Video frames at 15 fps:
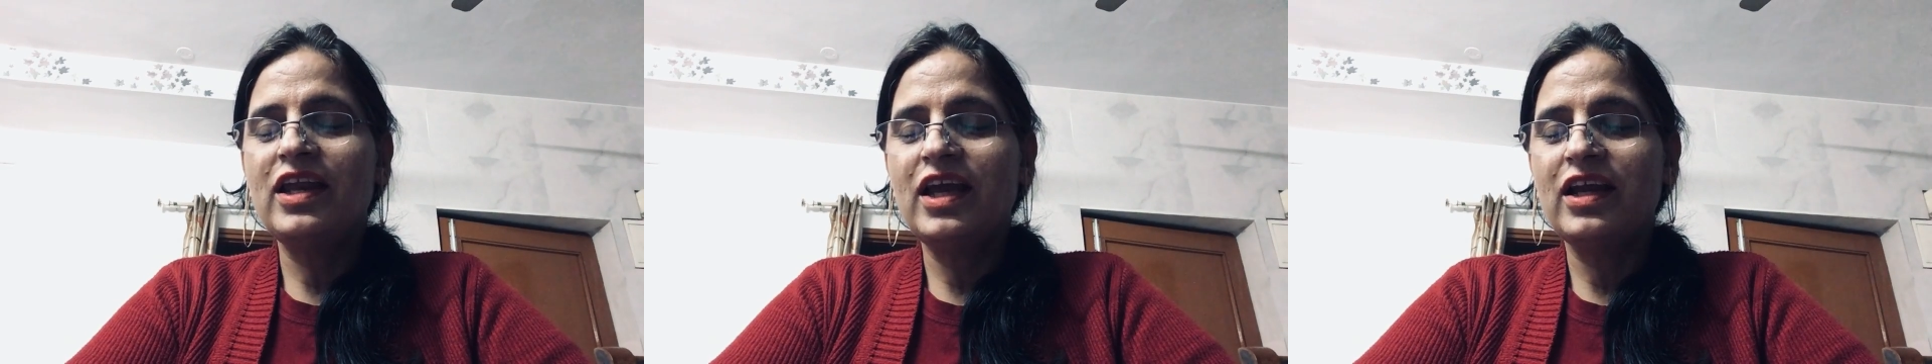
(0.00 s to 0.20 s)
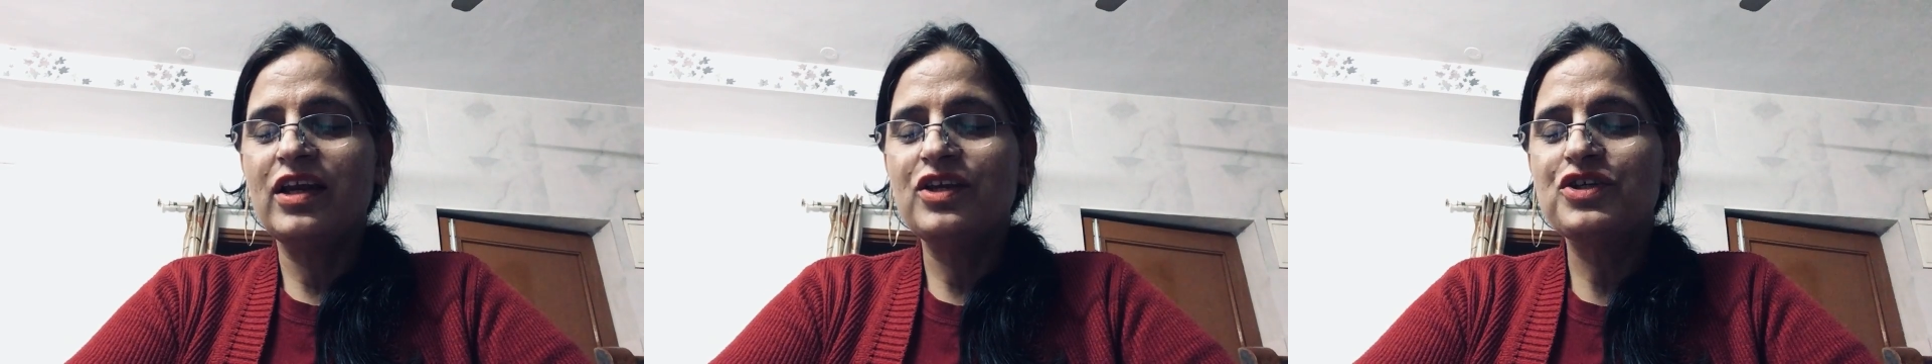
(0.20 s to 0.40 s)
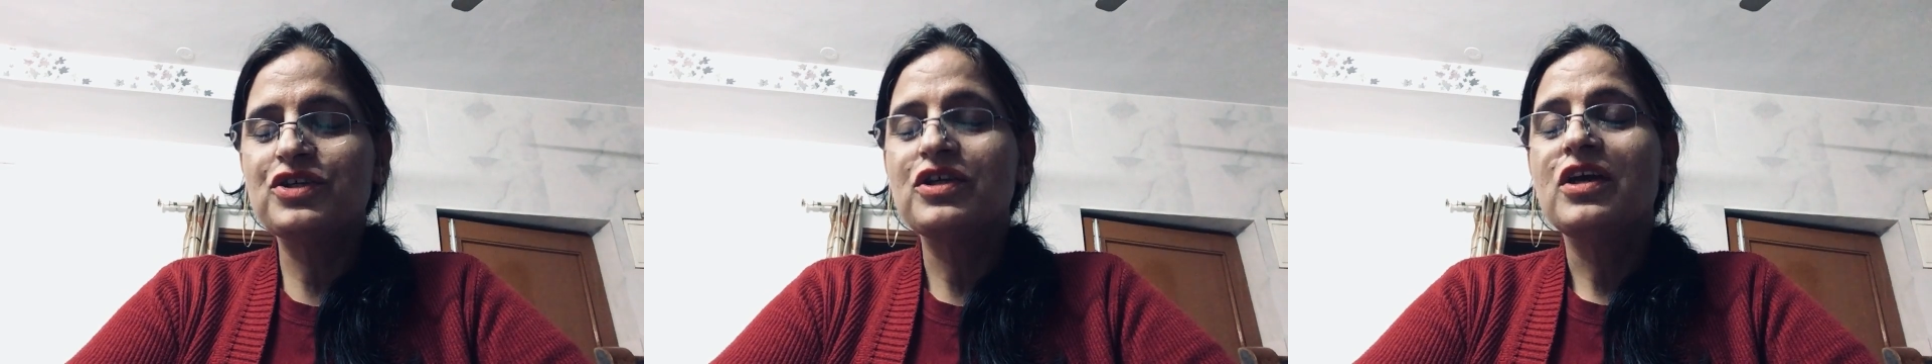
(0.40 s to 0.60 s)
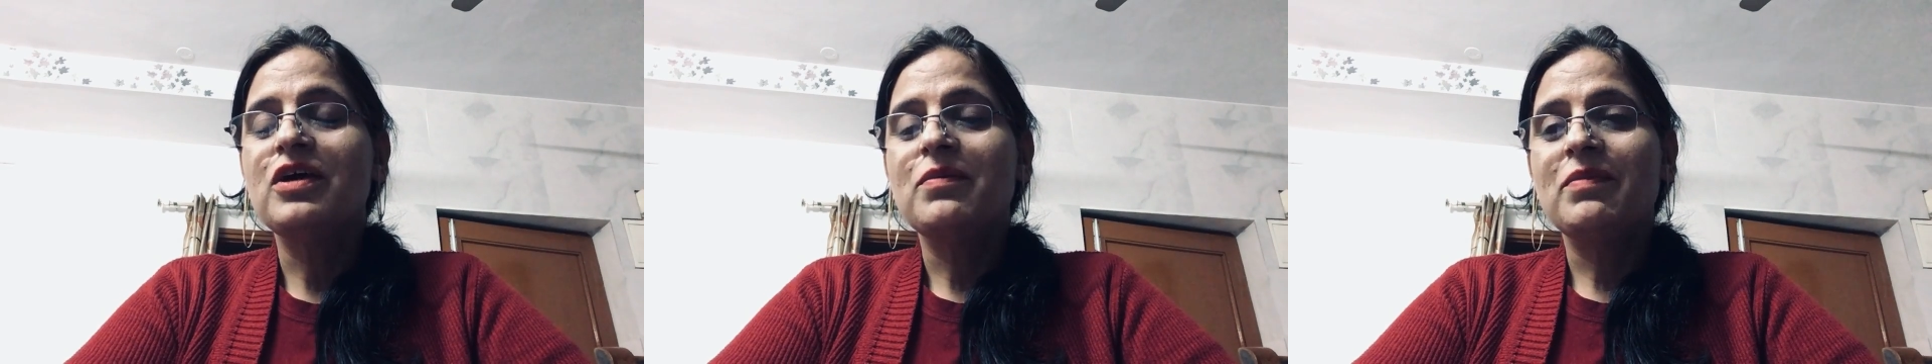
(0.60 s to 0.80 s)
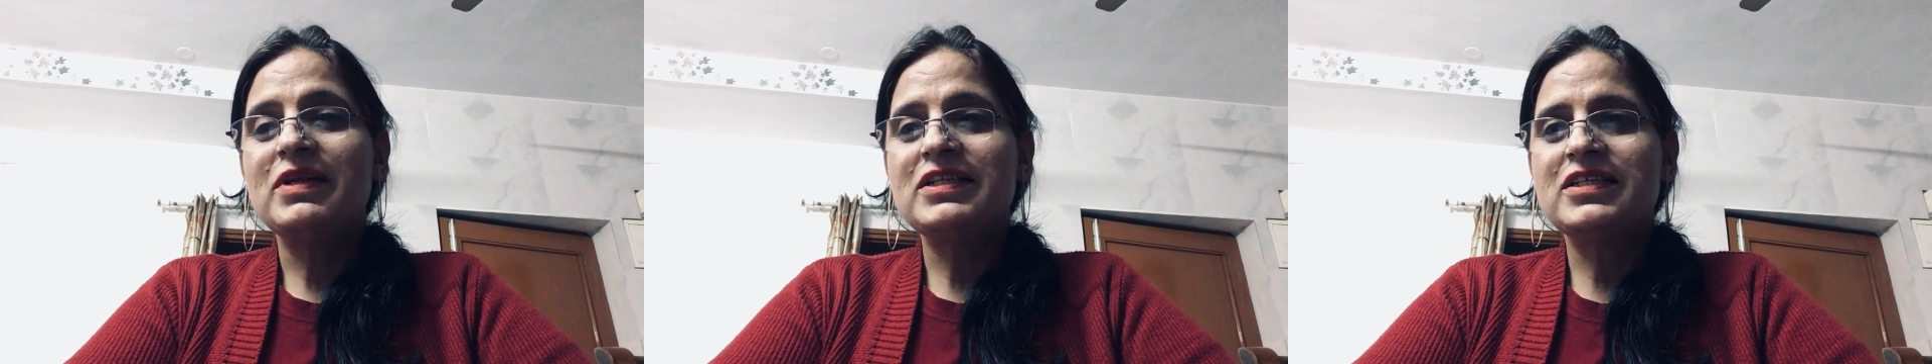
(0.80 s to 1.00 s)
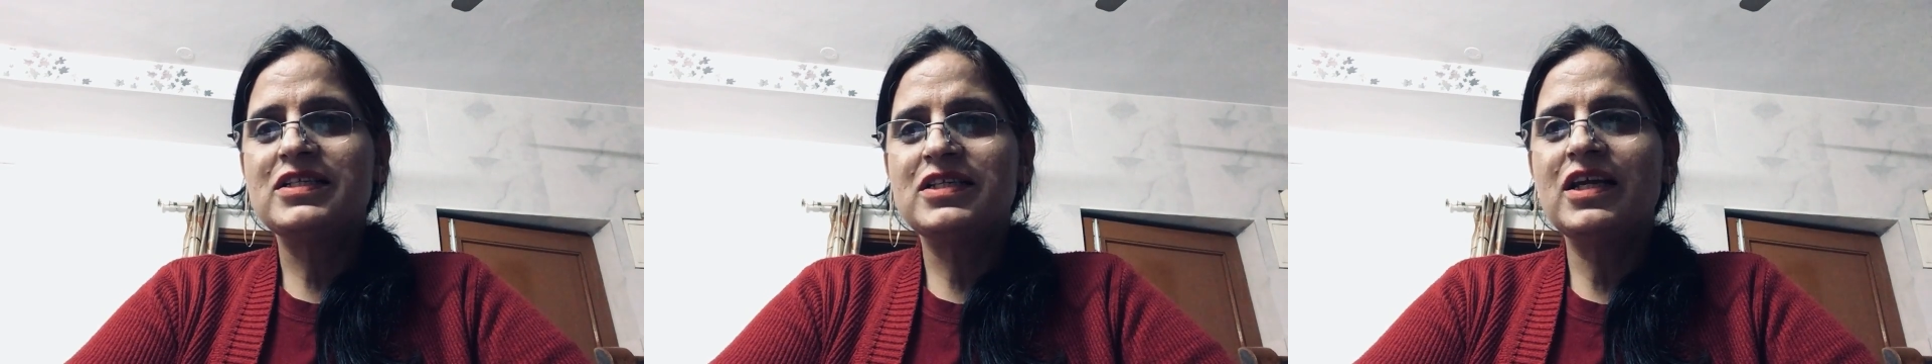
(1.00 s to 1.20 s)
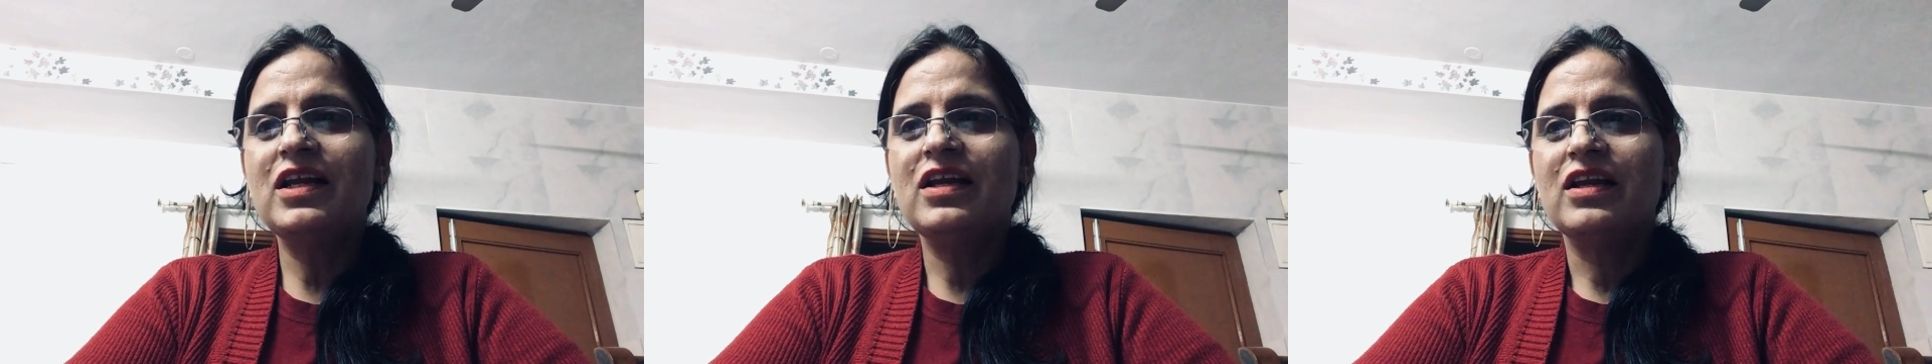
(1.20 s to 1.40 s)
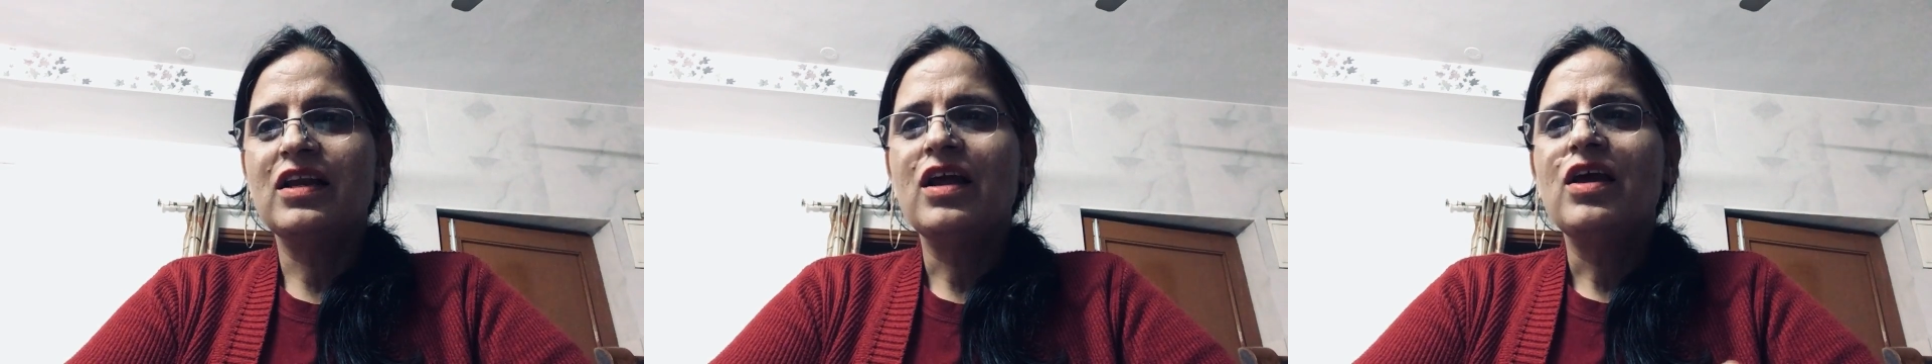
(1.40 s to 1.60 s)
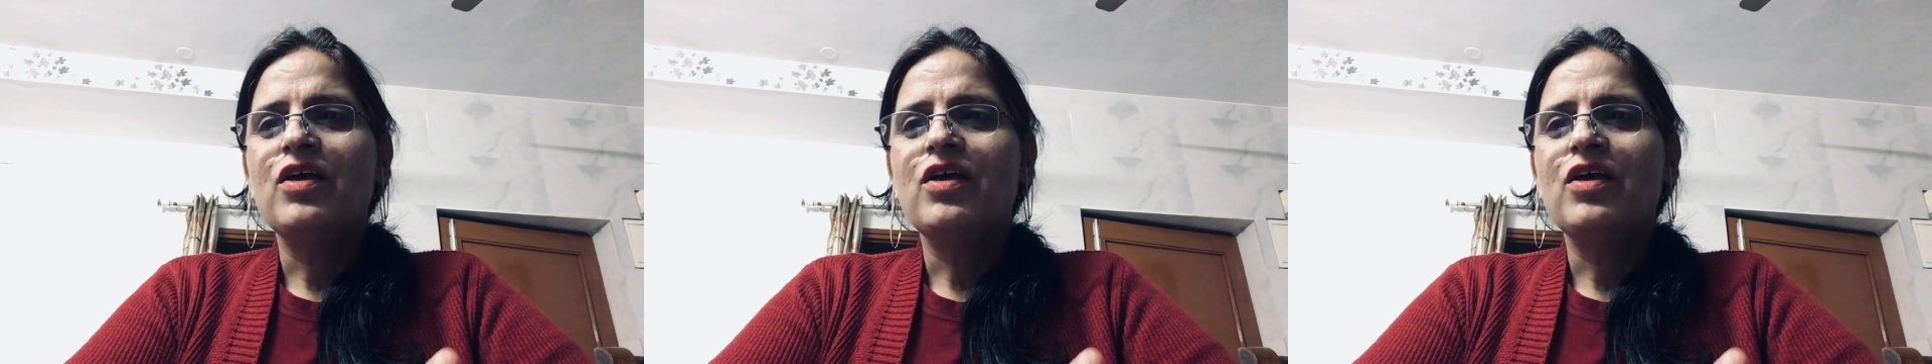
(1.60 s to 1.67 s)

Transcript: English, but still,